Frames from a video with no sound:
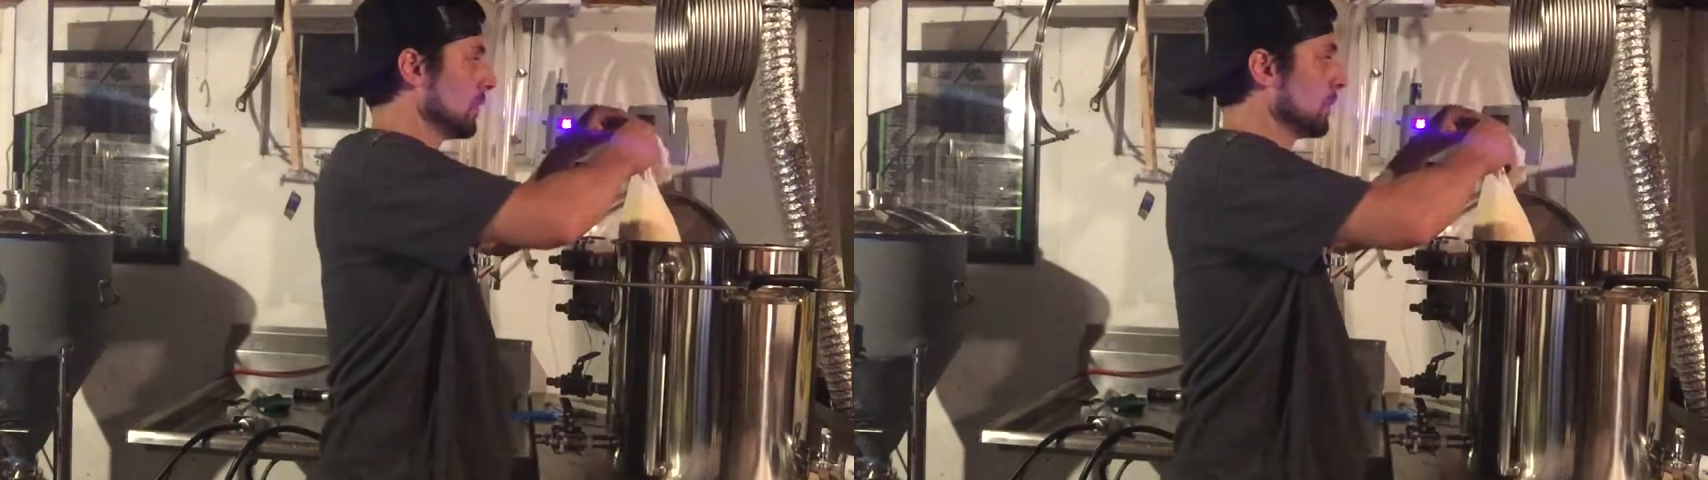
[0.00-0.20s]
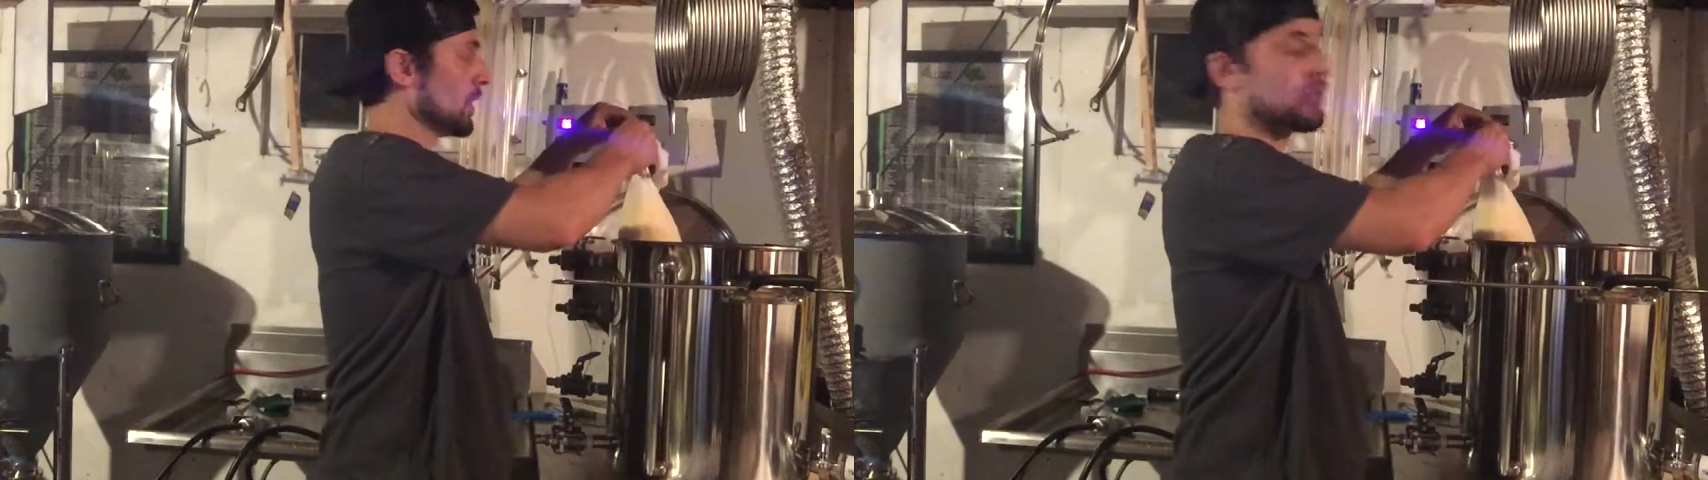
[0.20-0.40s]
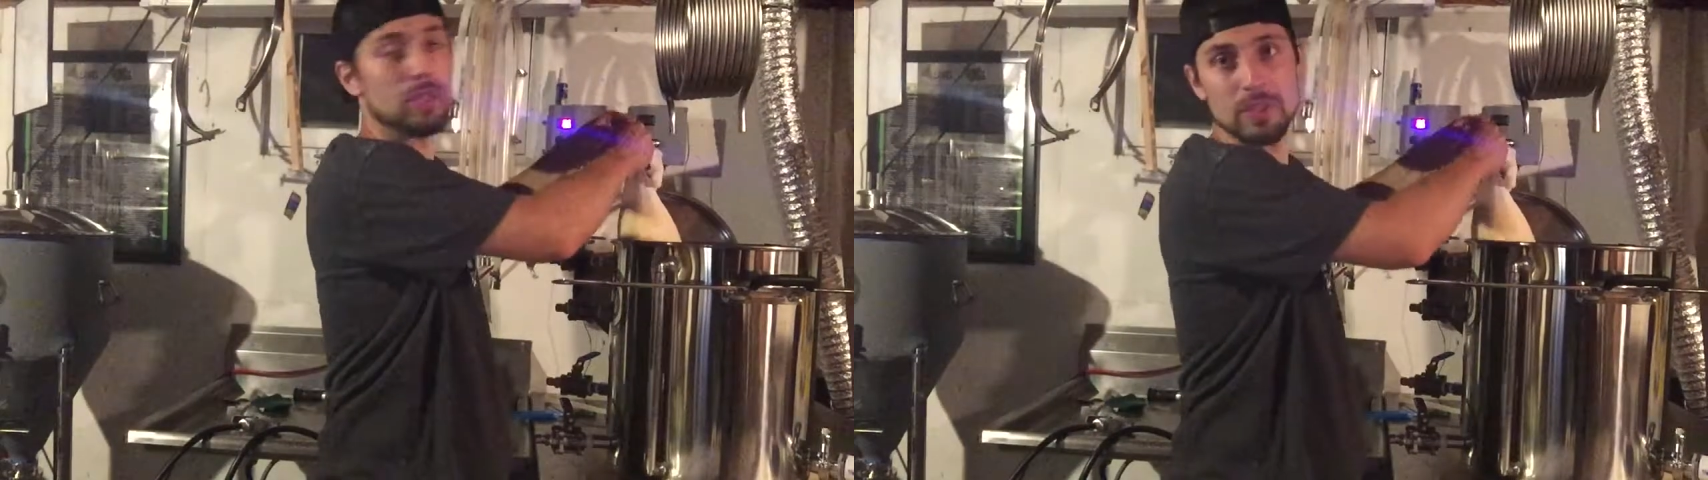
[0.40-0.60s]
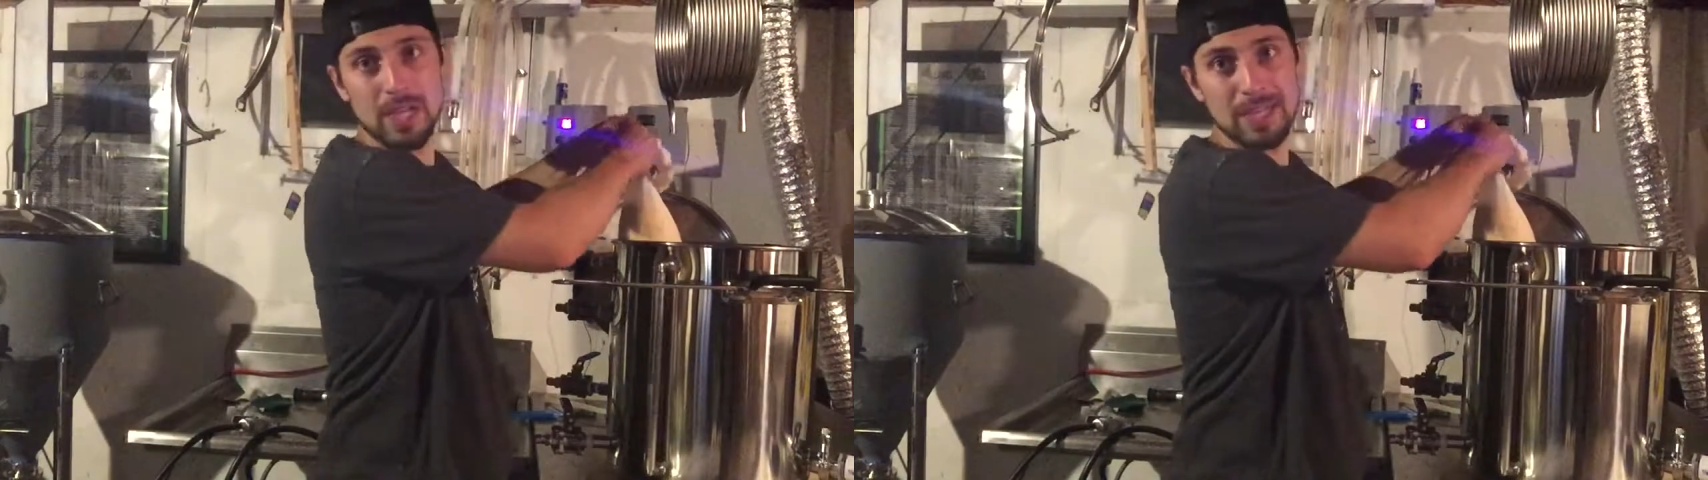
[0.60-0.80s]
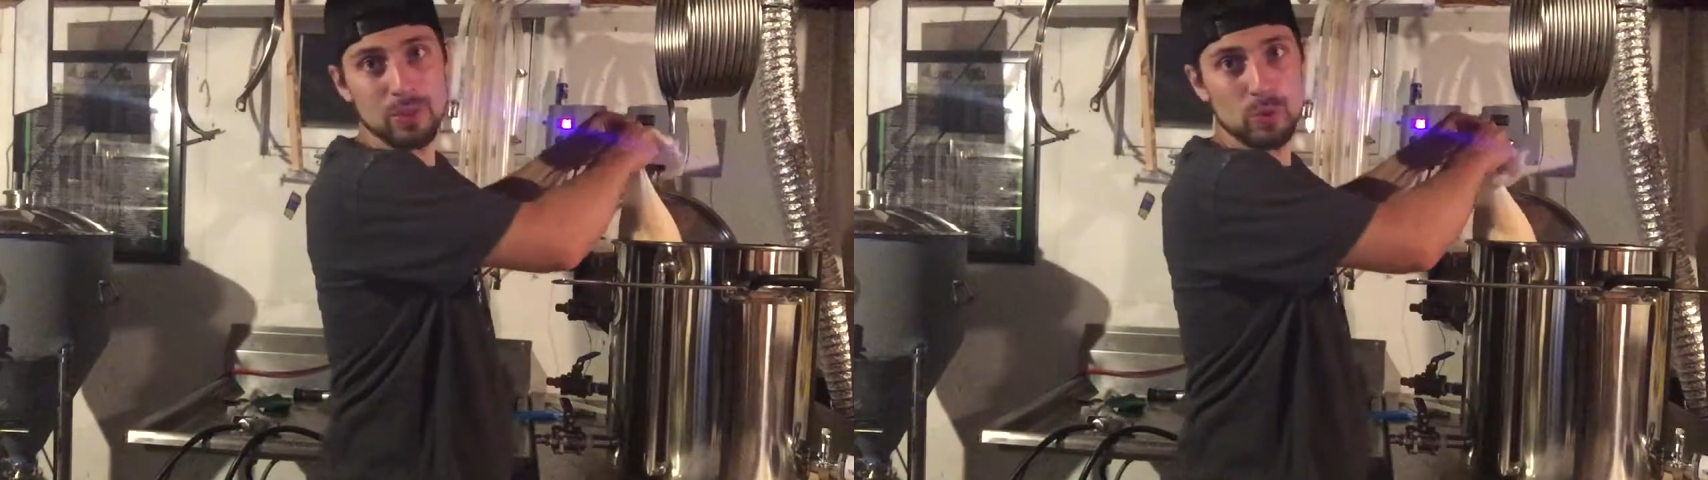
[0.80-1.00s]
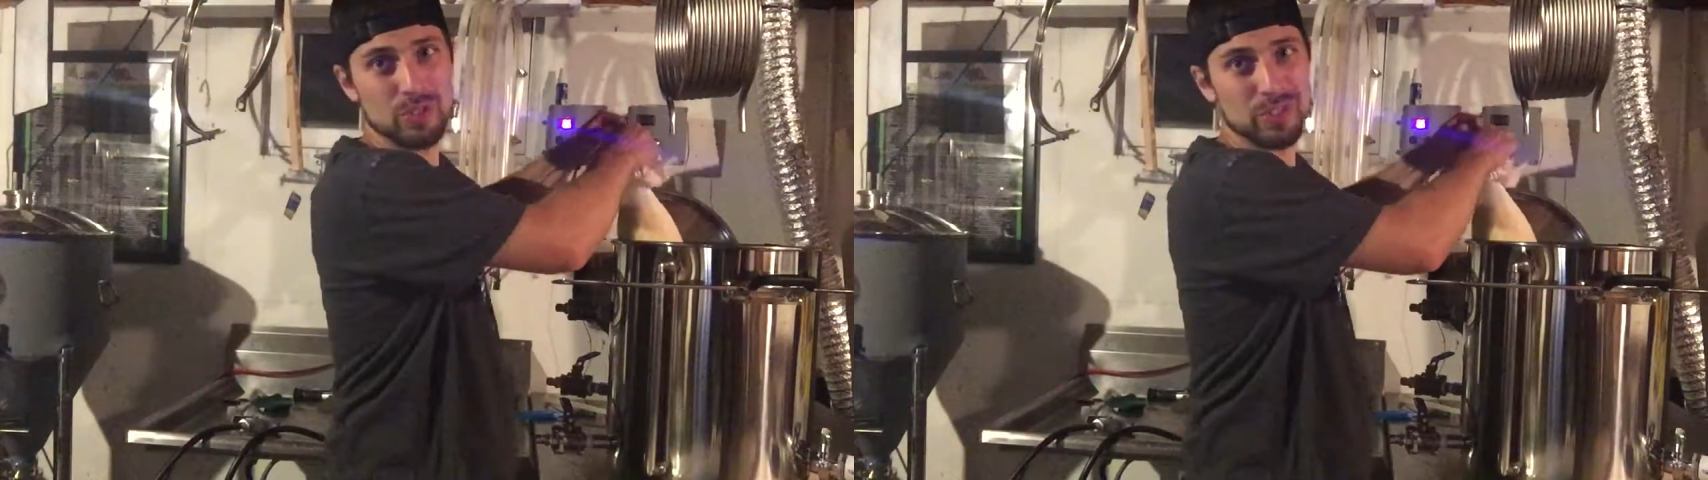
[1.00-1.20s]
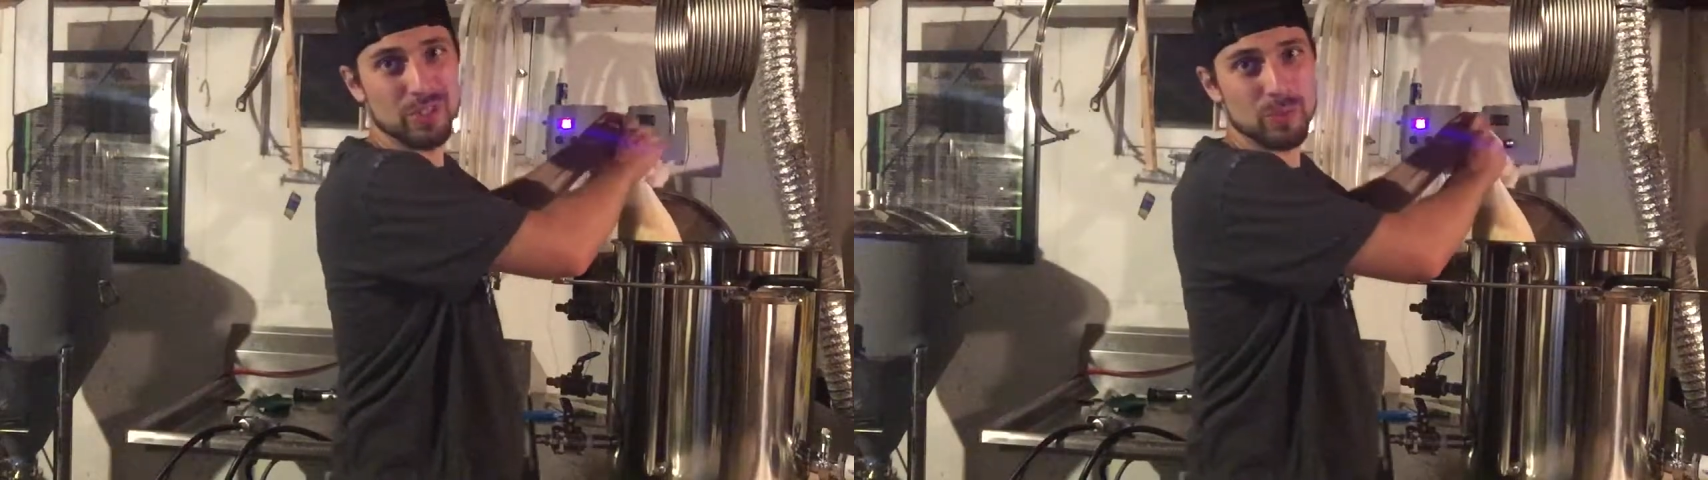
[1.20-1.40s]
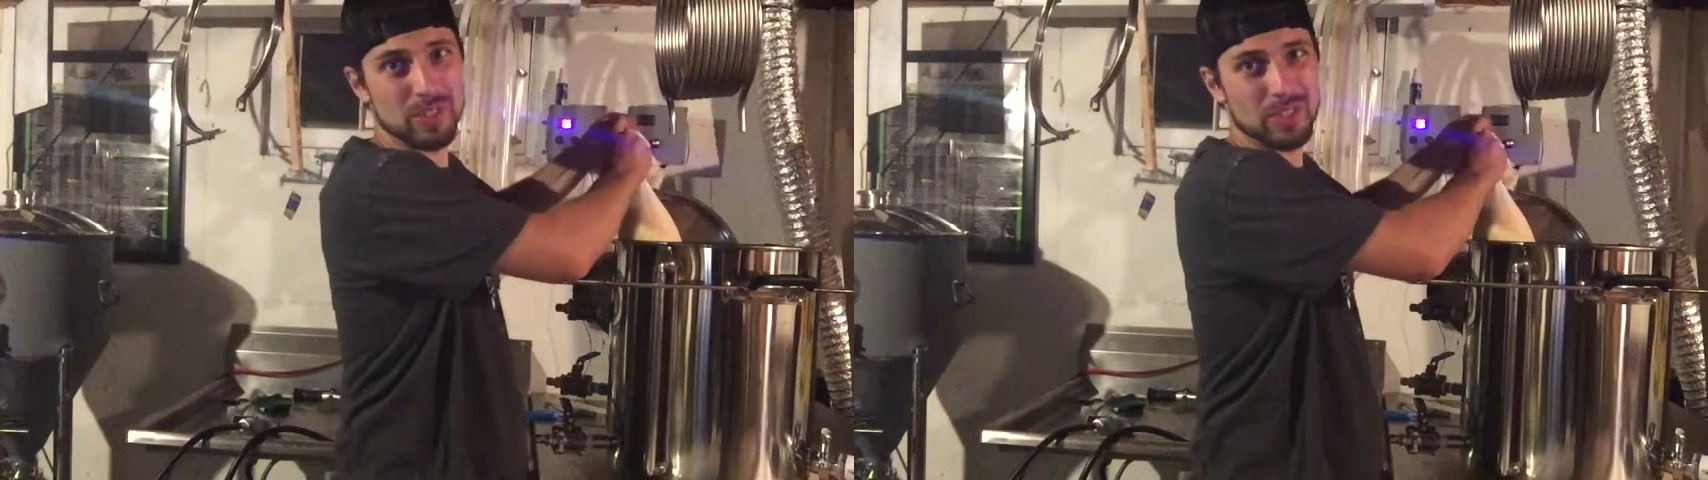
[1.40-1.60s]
I'm actually going to tie it looser because when it